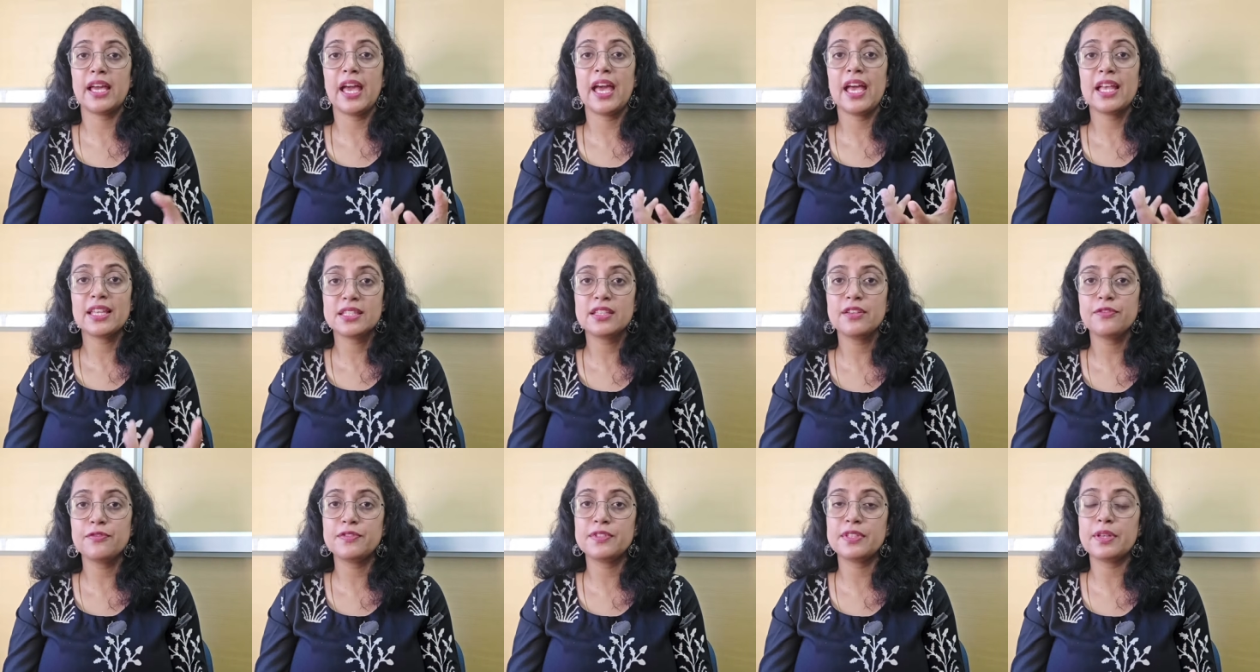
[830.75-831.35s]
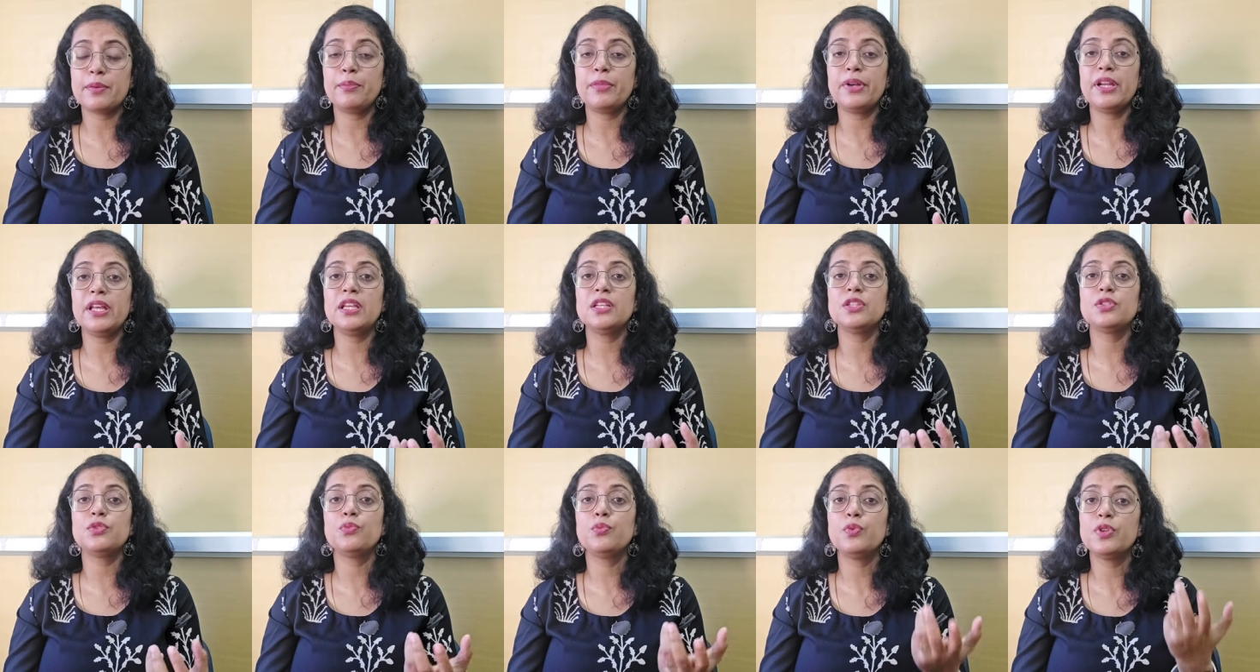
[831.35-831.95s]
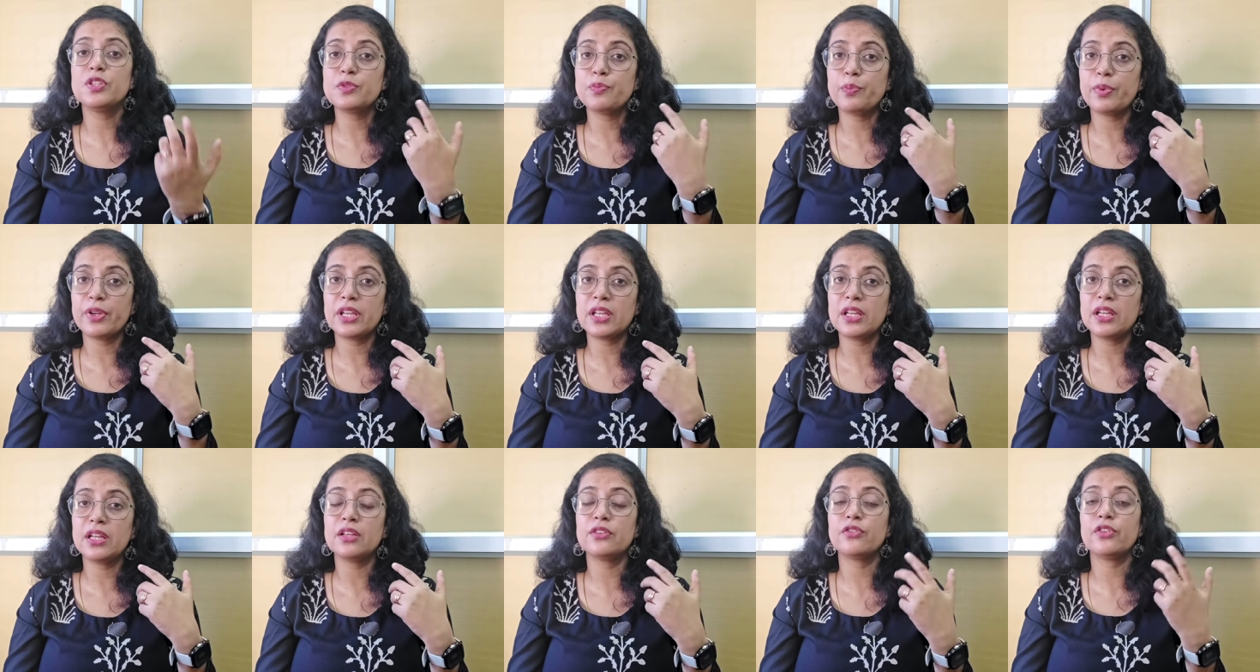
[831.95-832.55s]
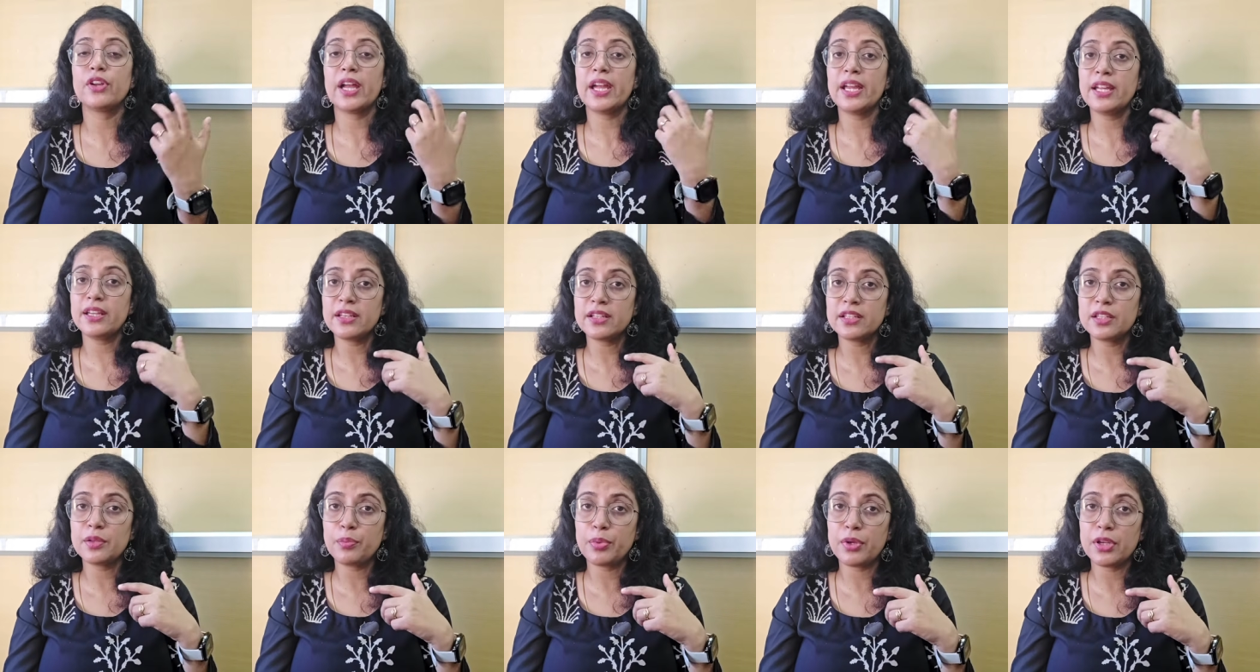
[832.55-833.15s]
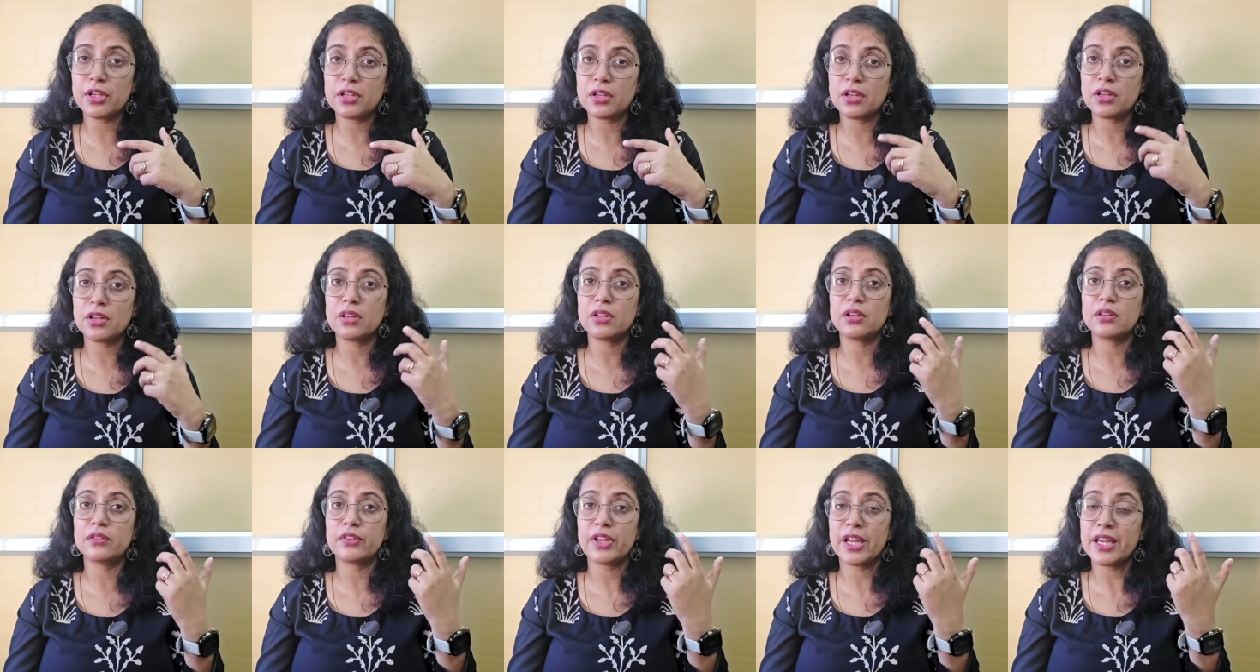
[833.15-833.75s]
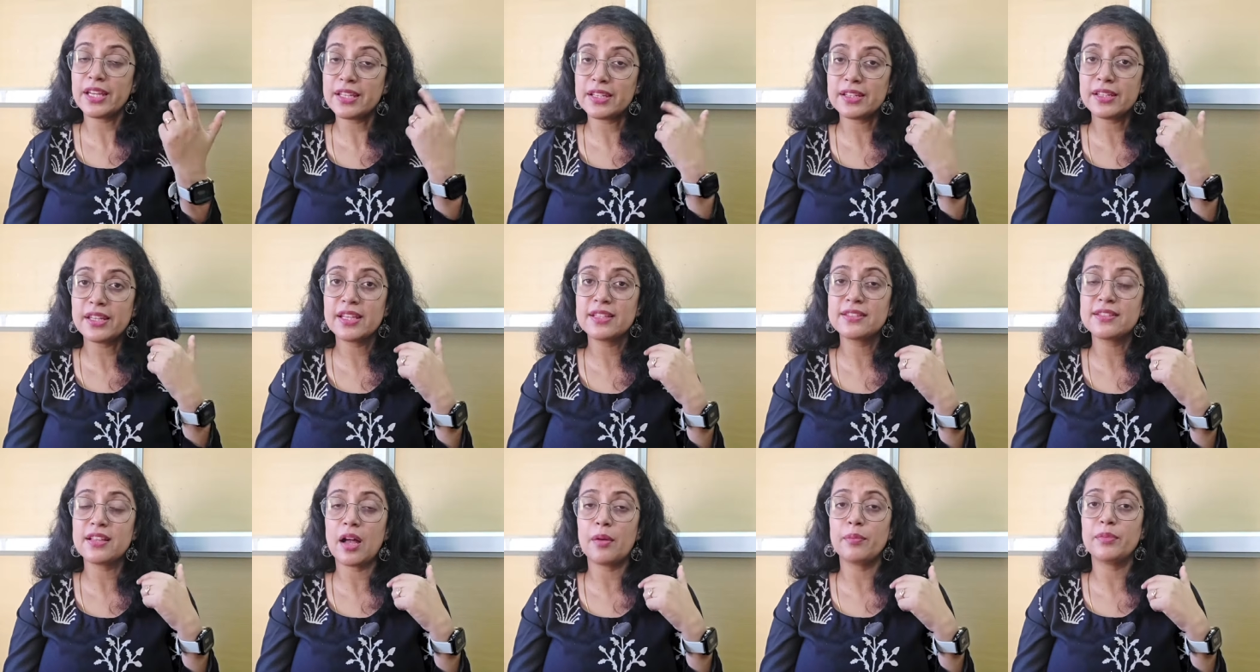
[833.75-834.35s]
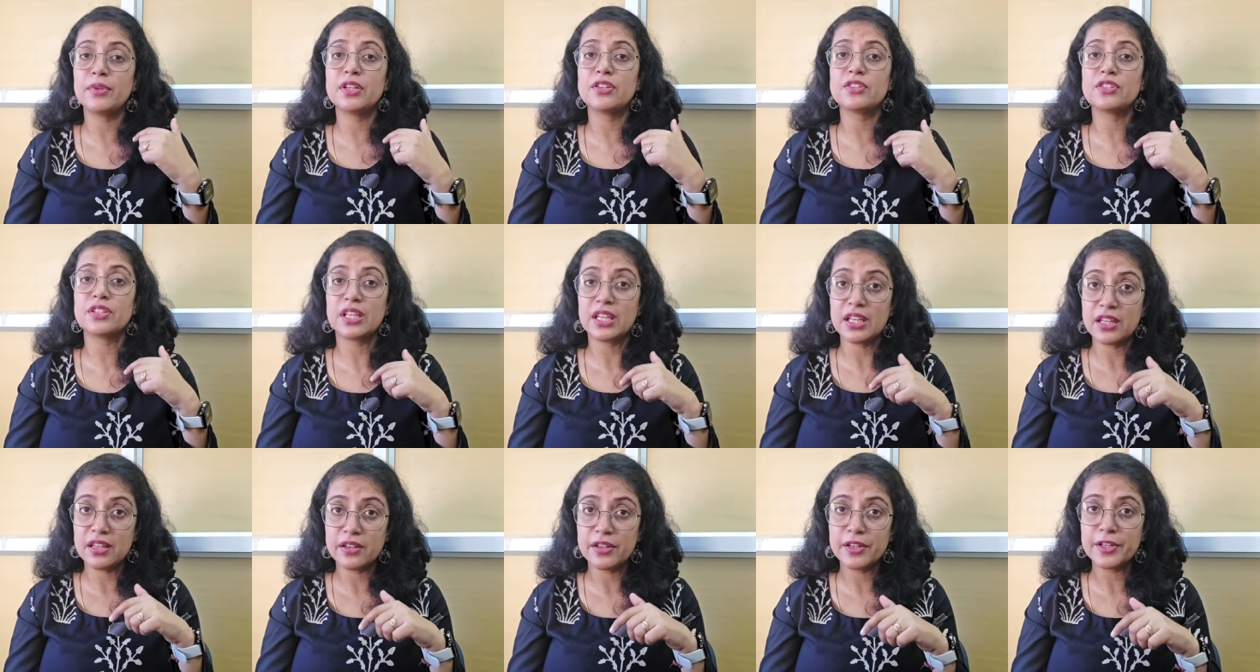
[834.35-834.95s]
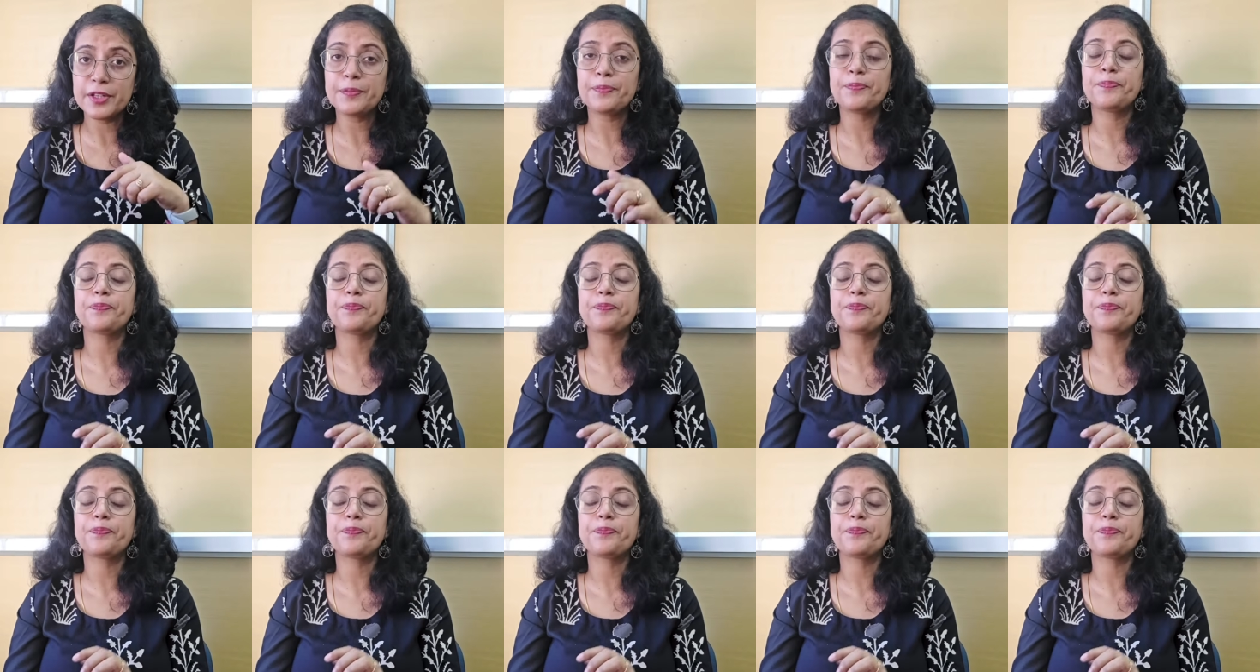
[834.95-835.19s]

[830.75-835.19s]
as if somebody is whispering right at the examiner's ear,